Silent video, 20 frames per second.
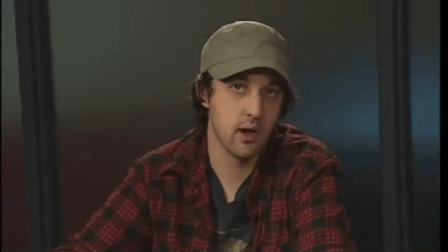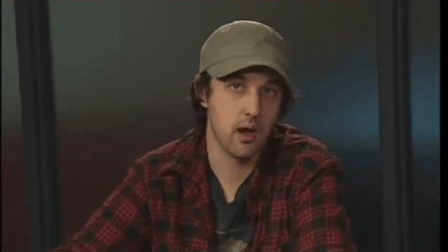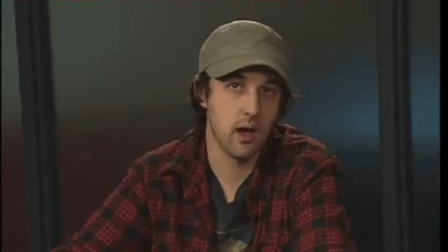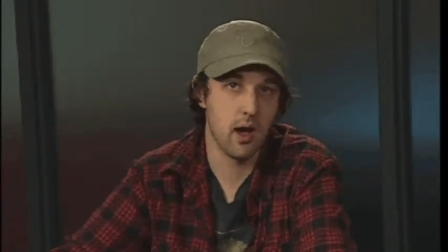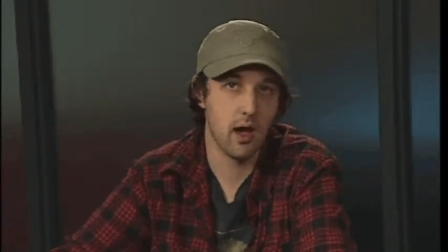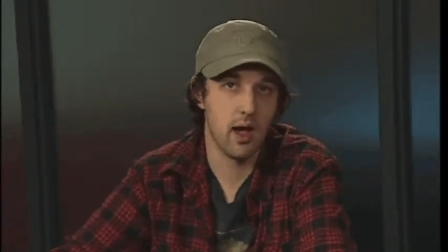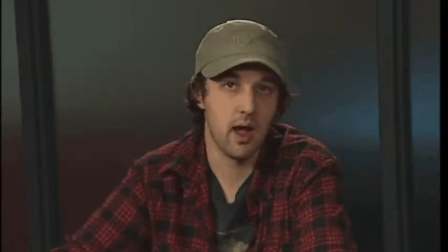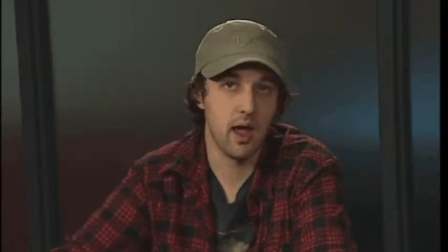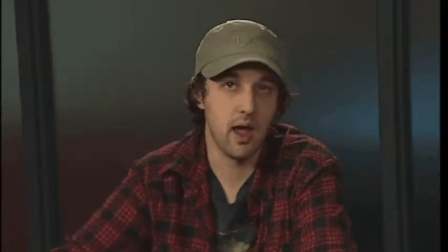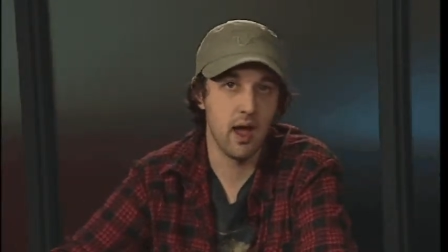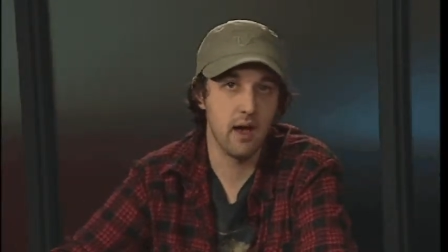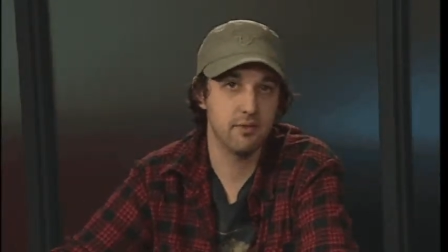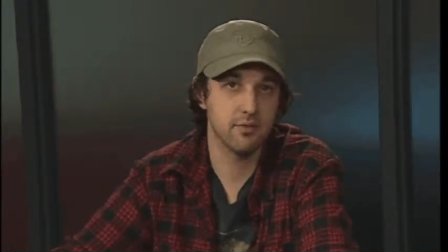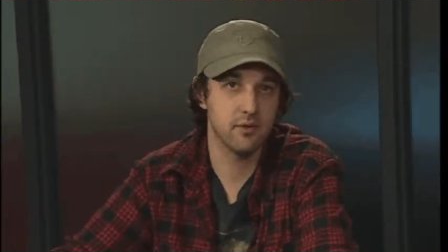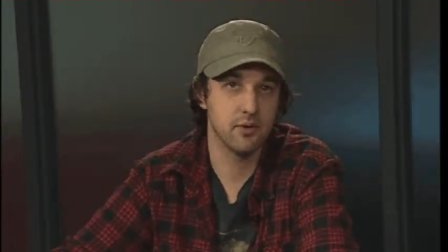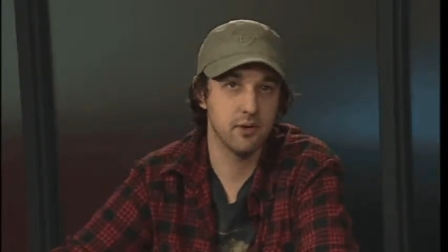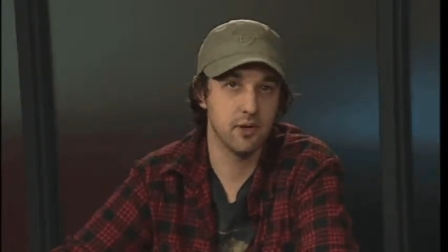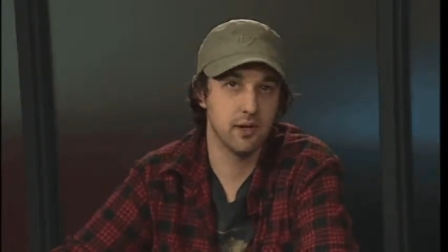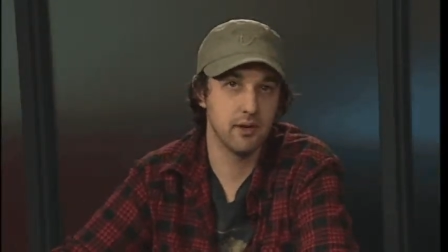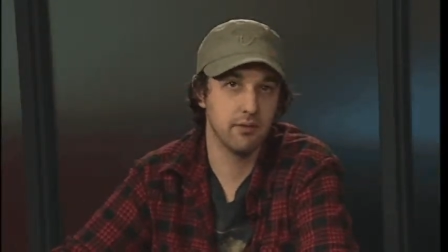I have
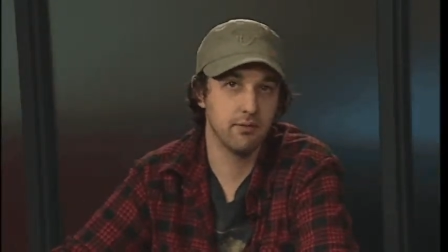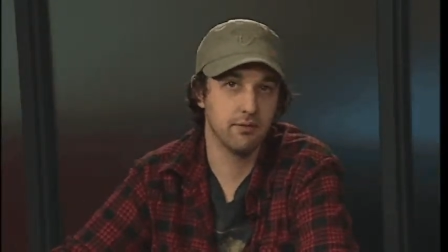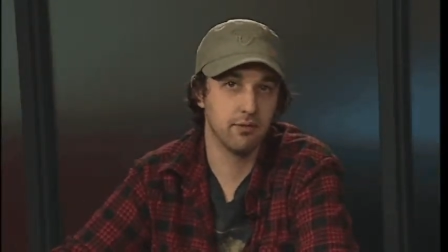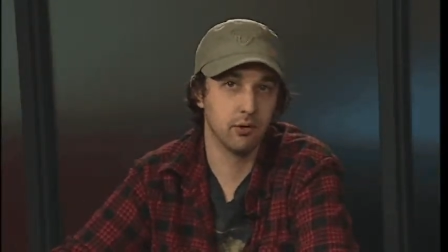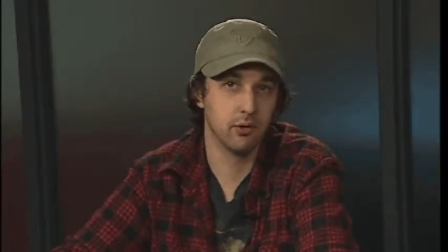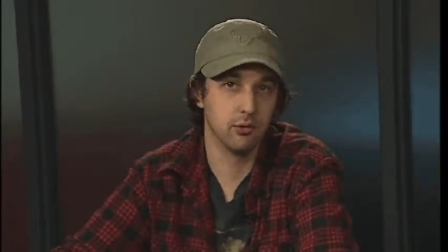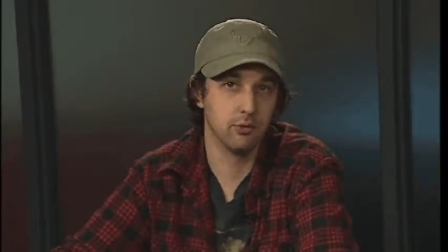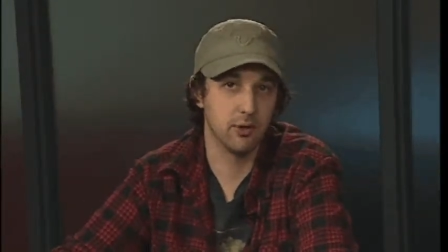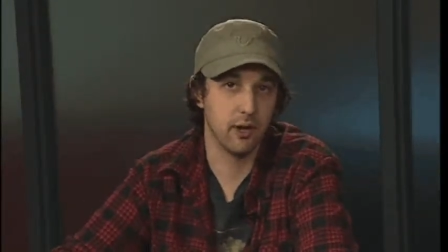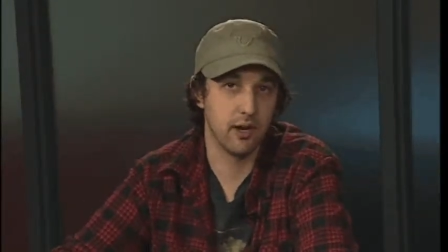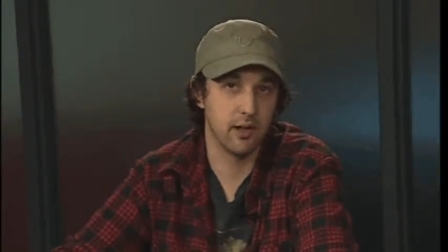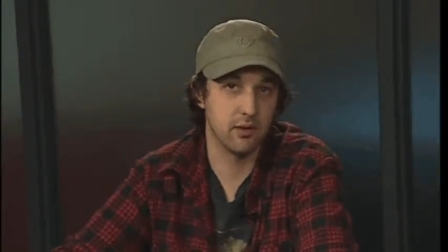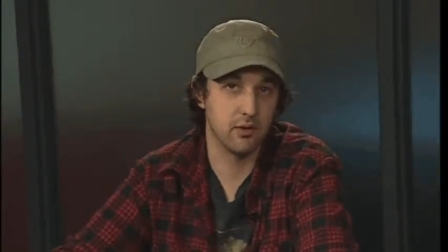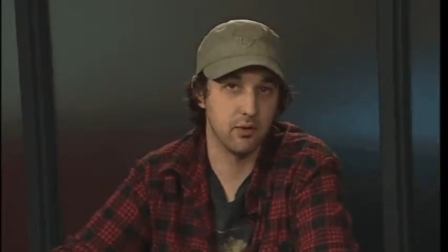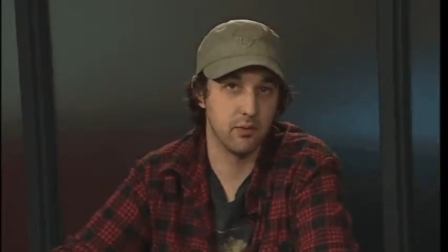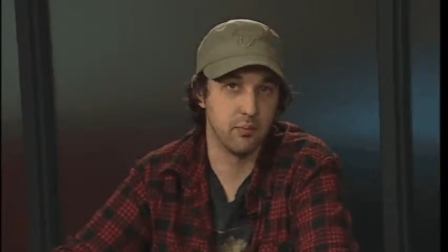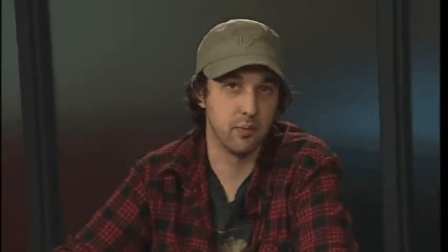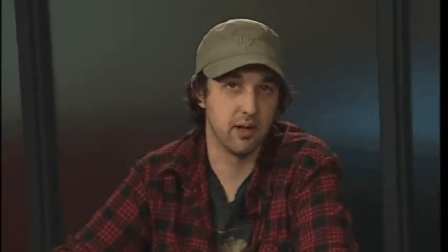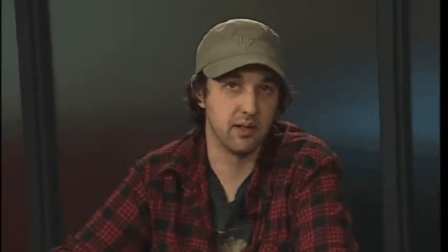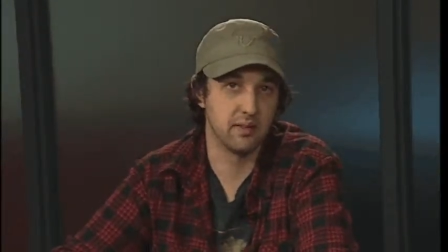to give full credit
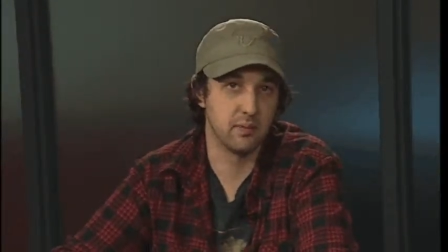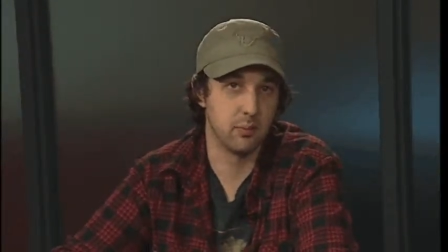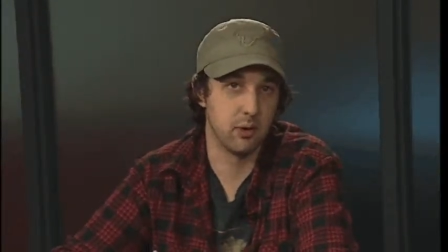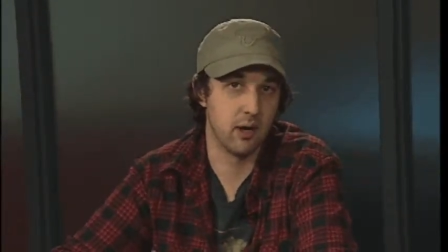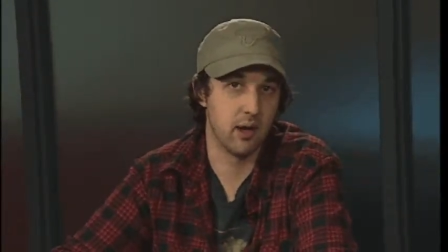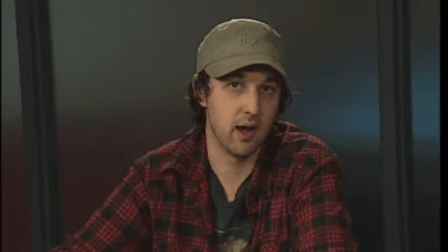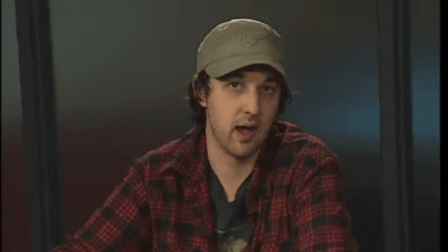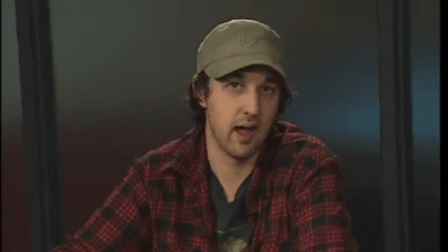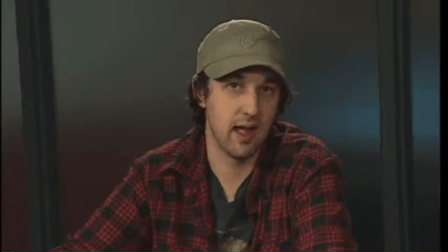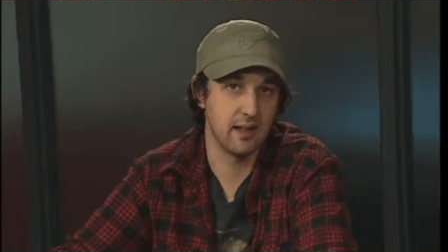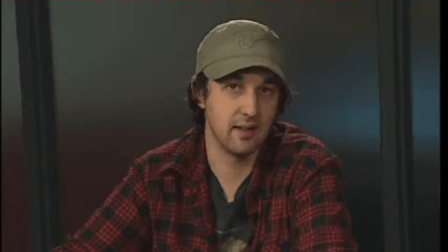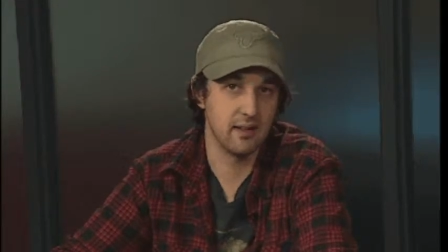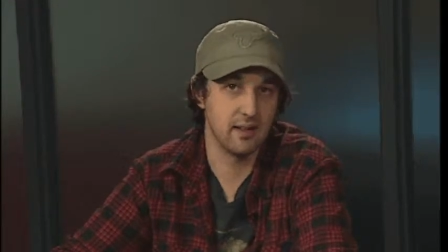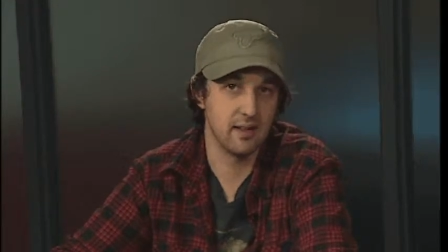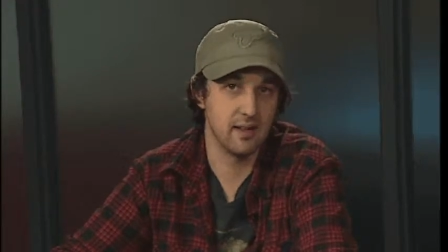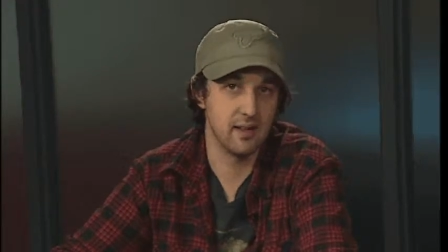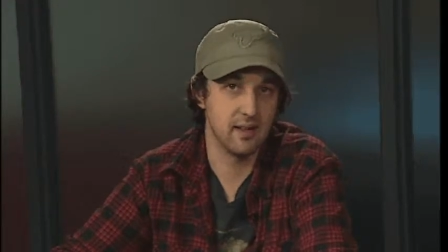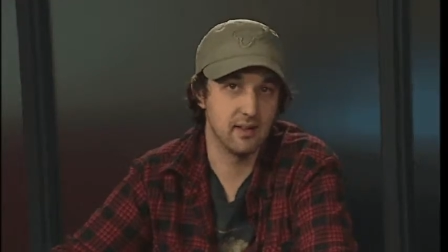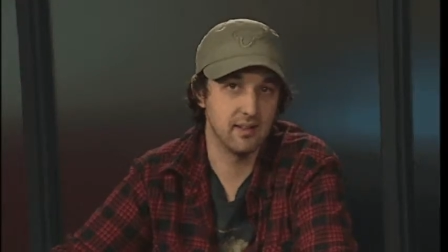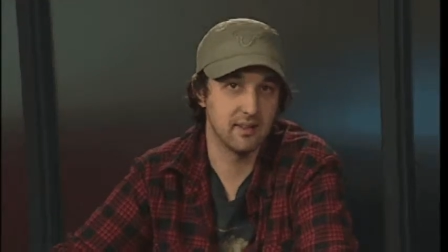to Mesbah as
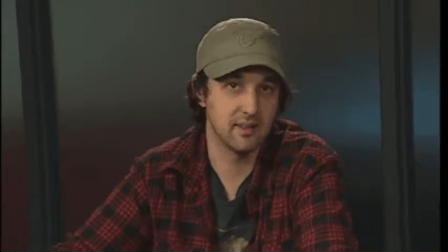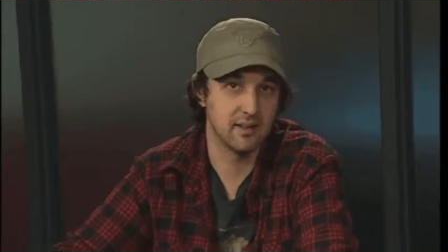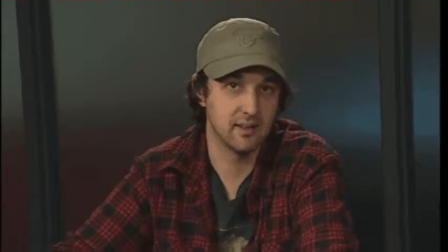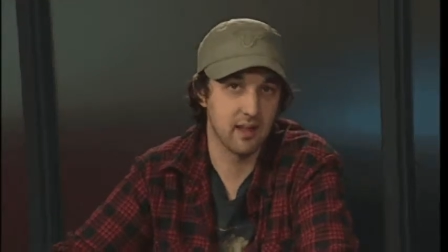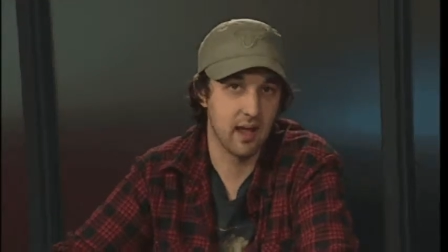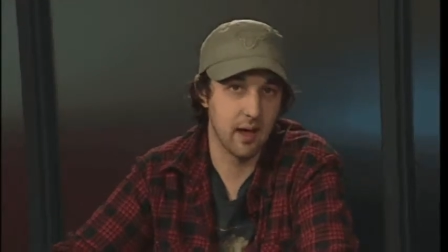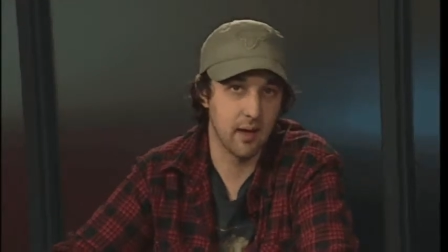he has